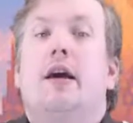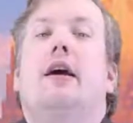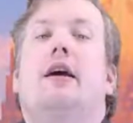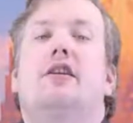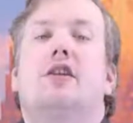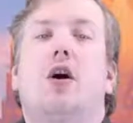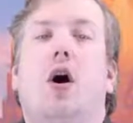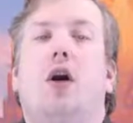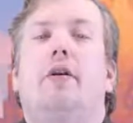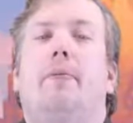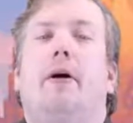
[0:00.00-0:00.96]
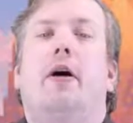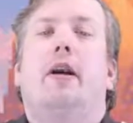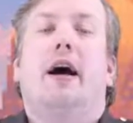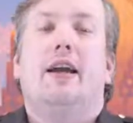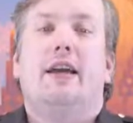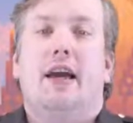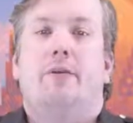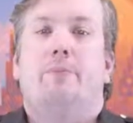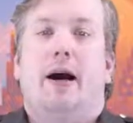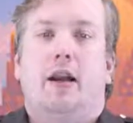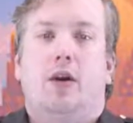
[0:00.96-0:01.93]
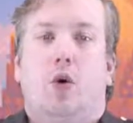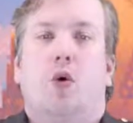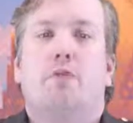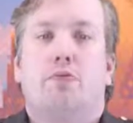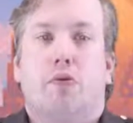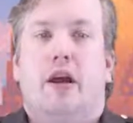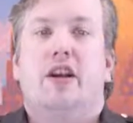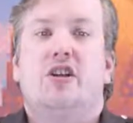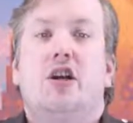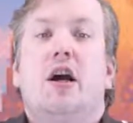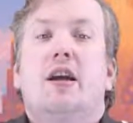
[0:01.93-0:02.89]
is called upon again by Lord British